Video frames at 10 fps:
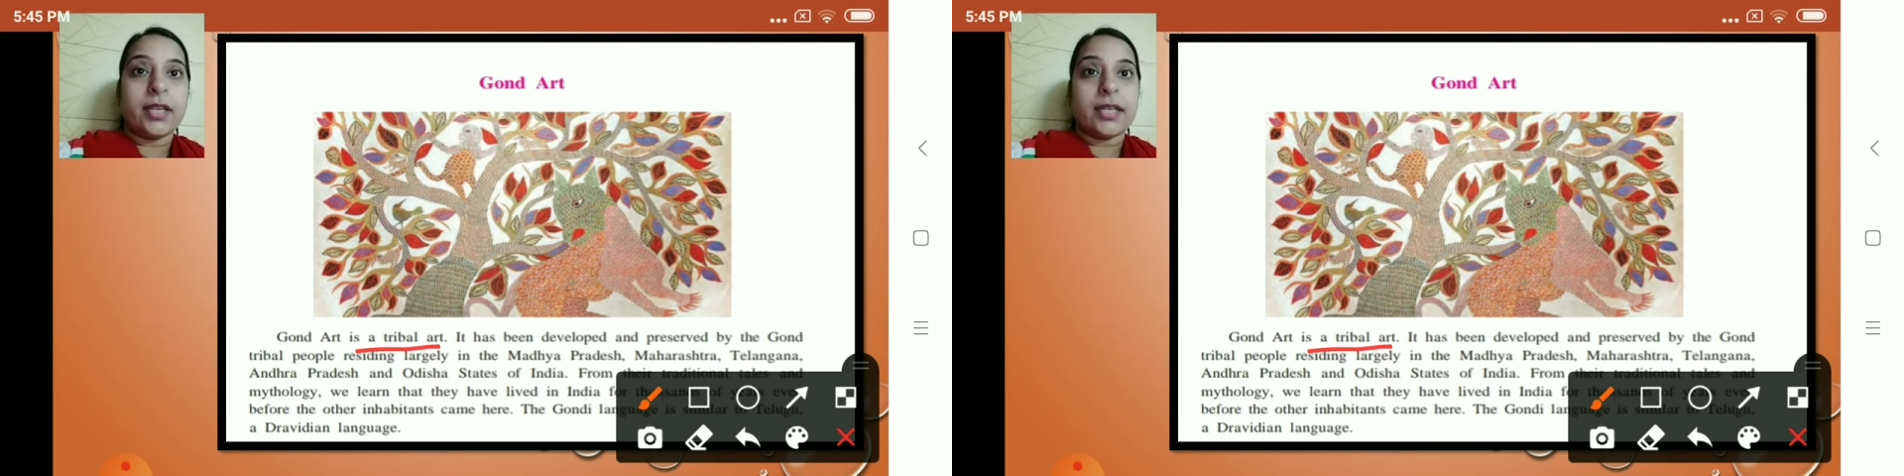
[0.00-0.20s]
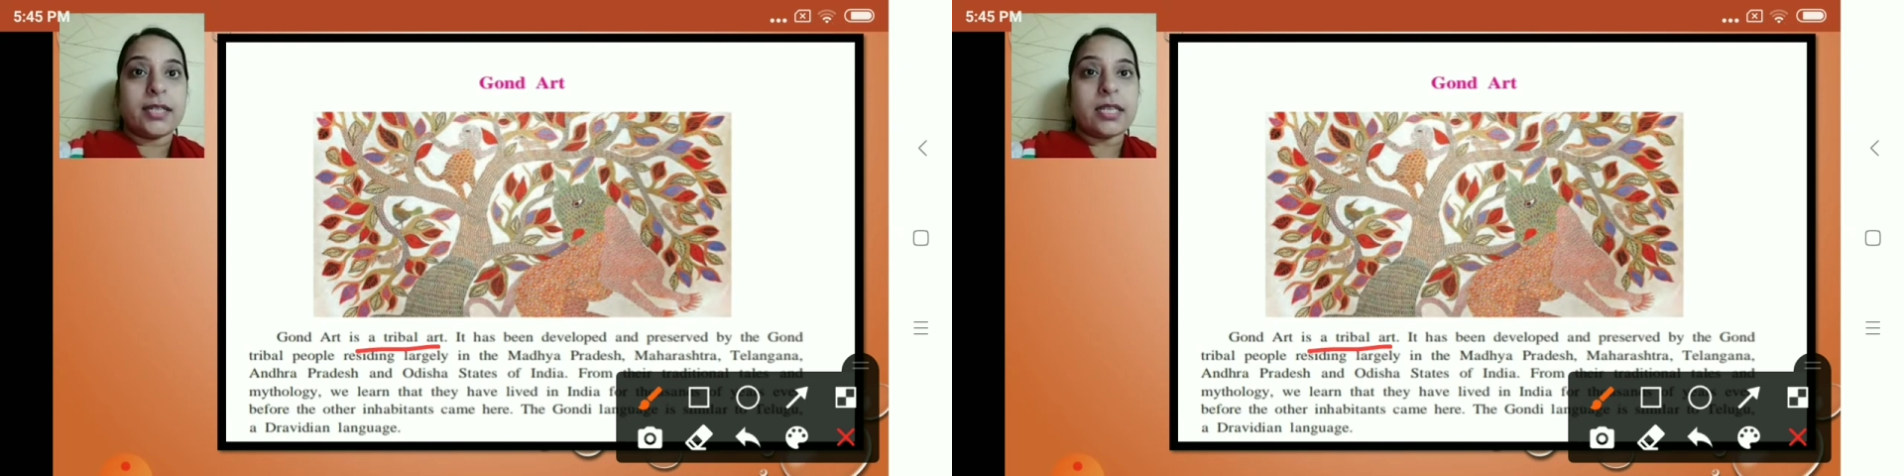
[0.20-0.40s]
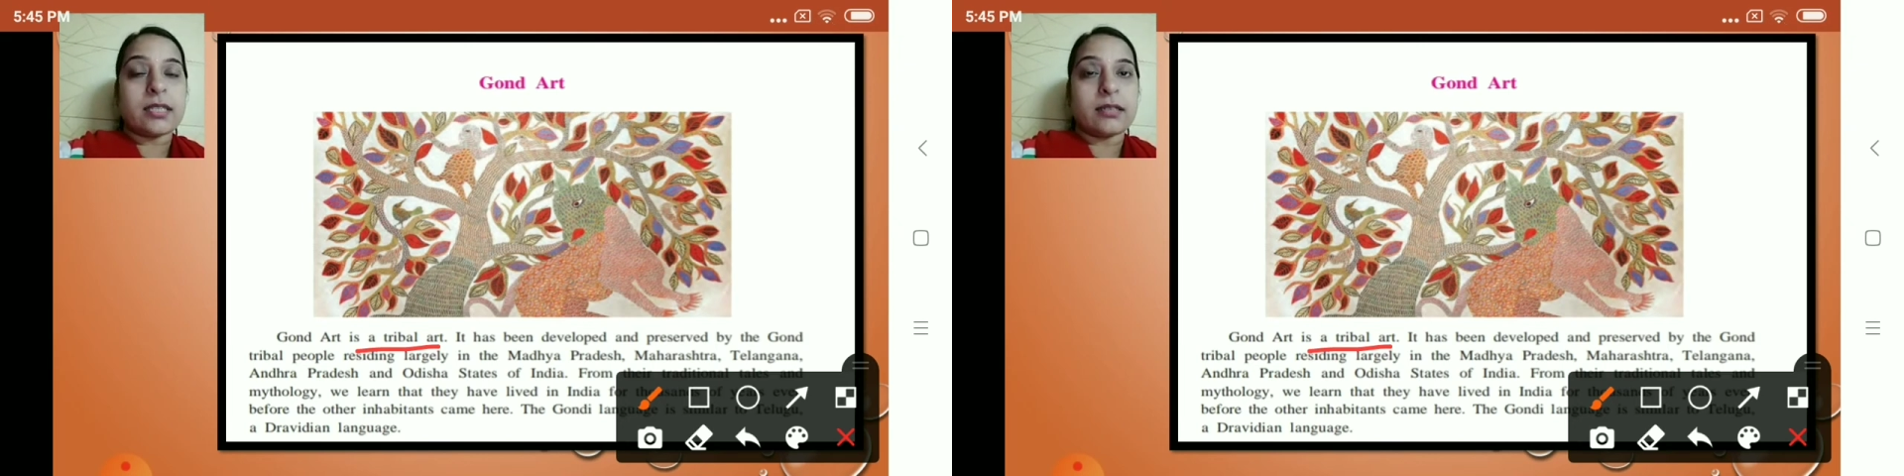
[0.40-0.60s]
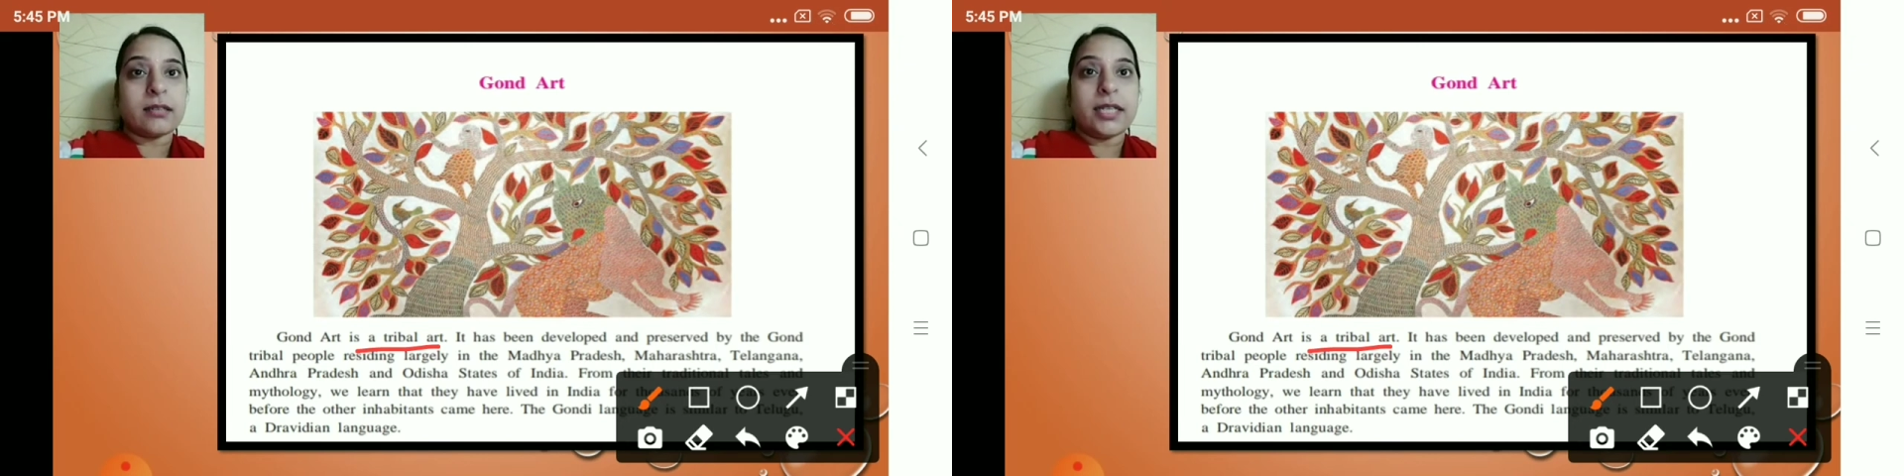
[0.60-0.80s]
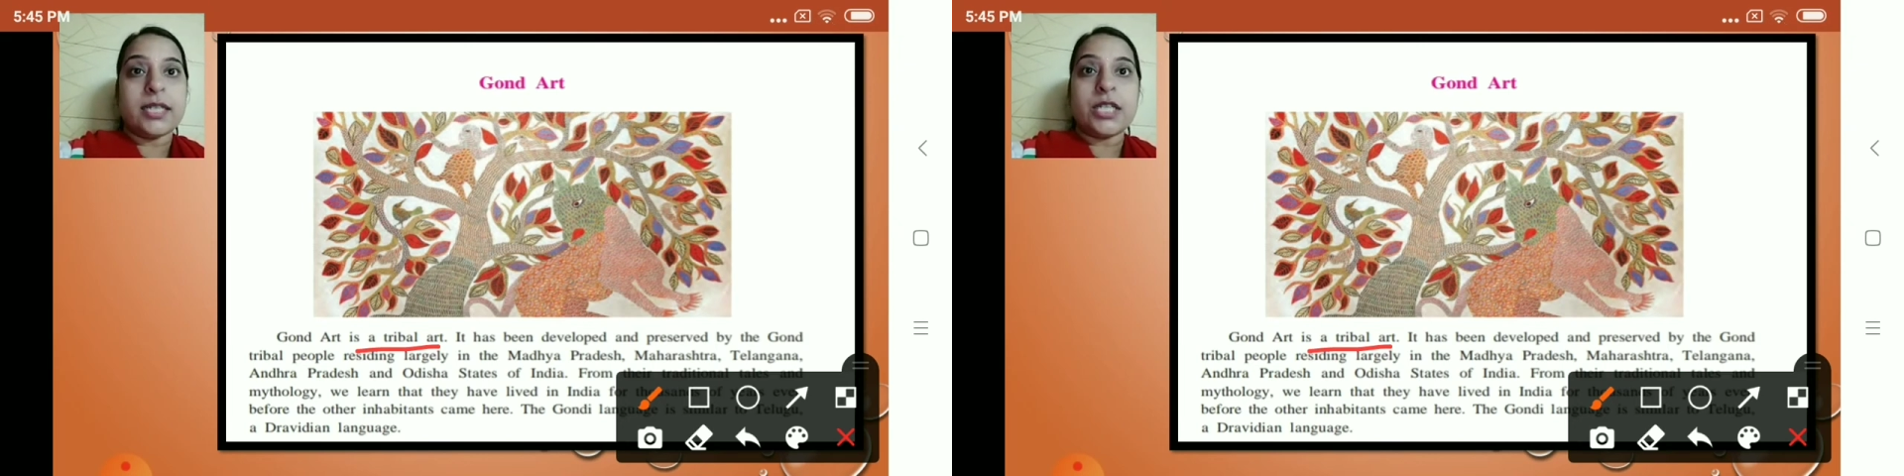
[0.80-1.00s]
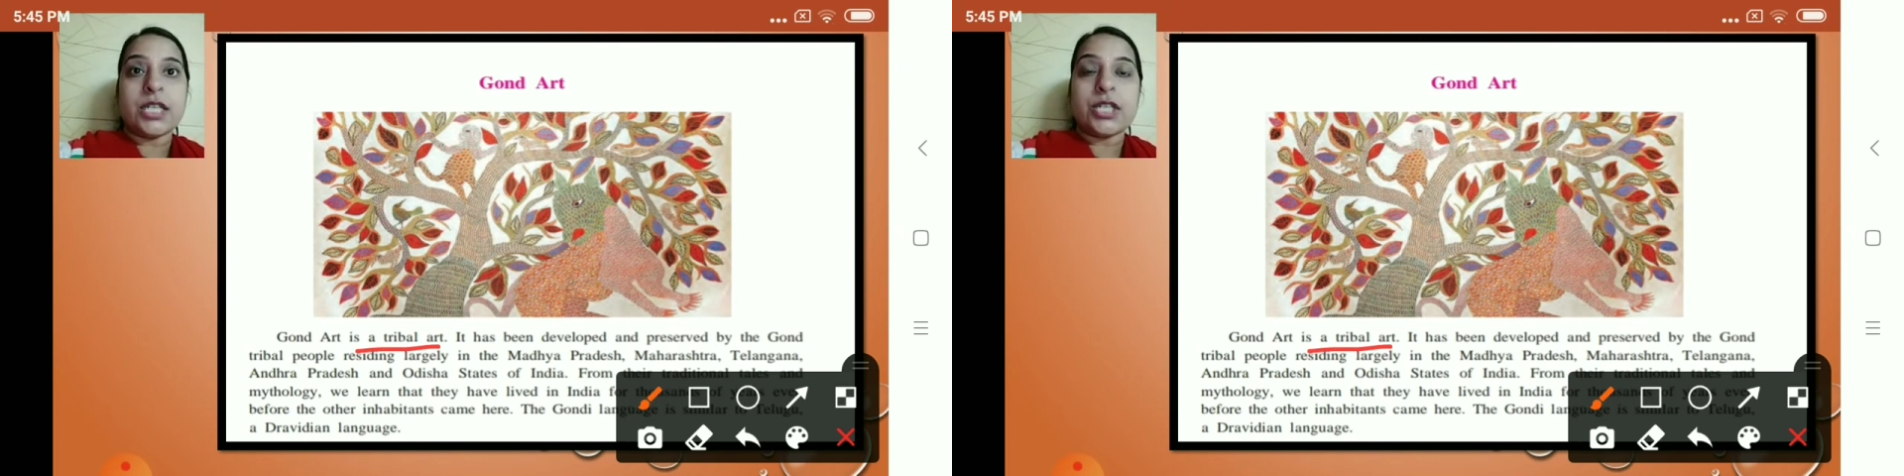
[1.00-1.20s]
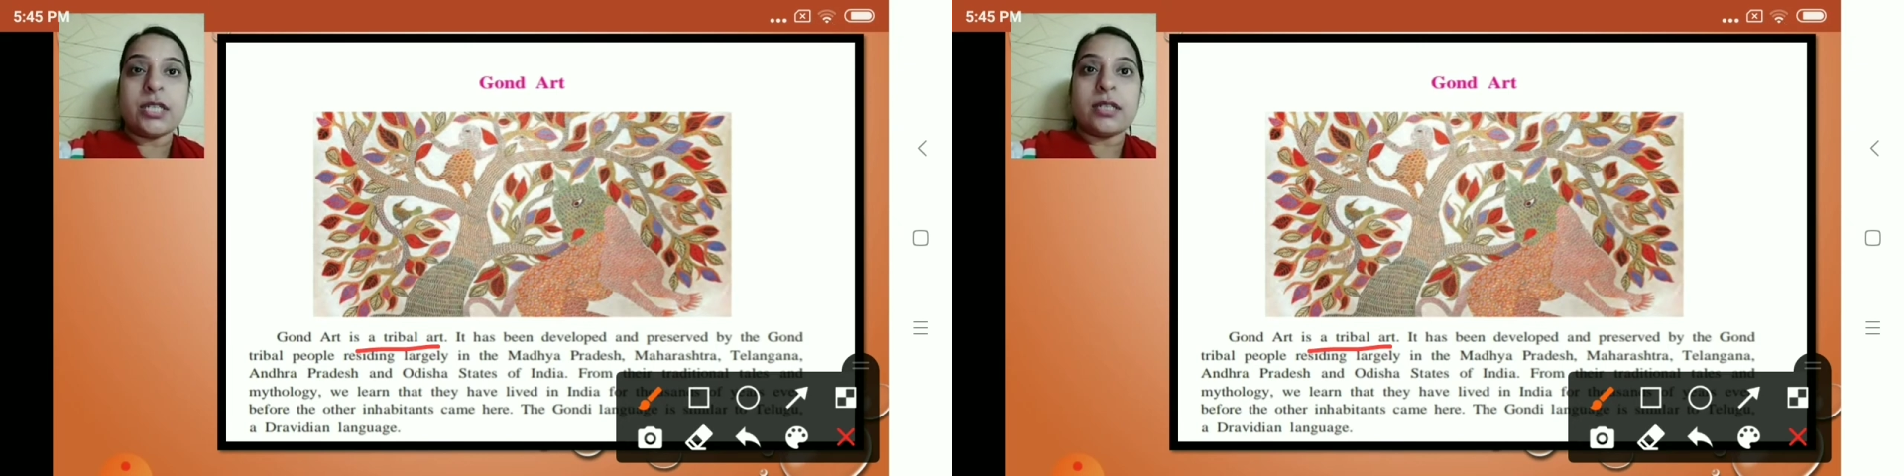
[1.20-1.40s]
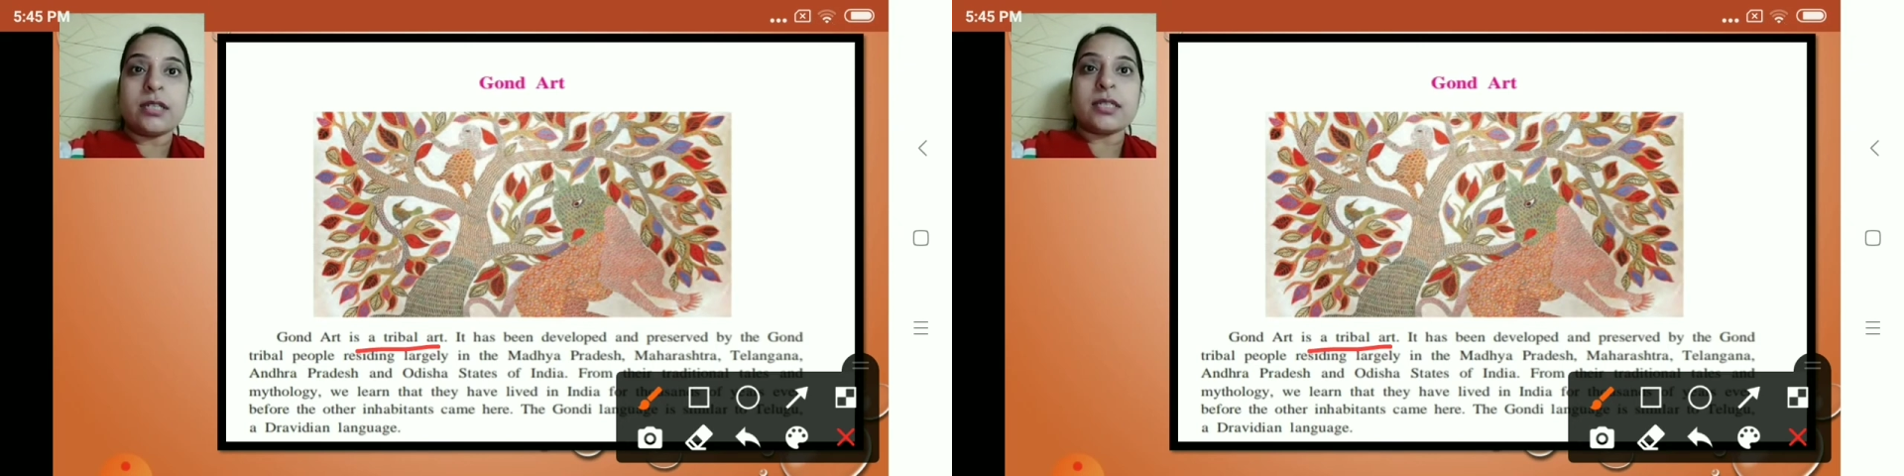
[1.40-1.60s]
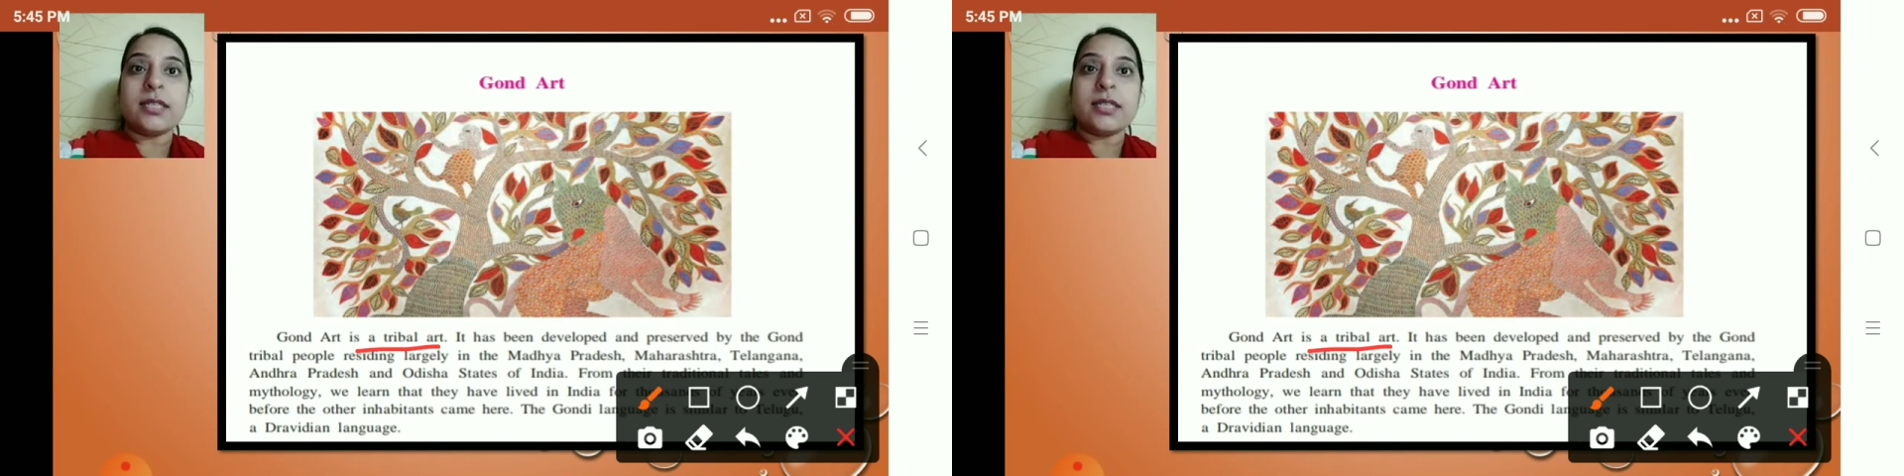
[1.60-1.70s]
It is indigenous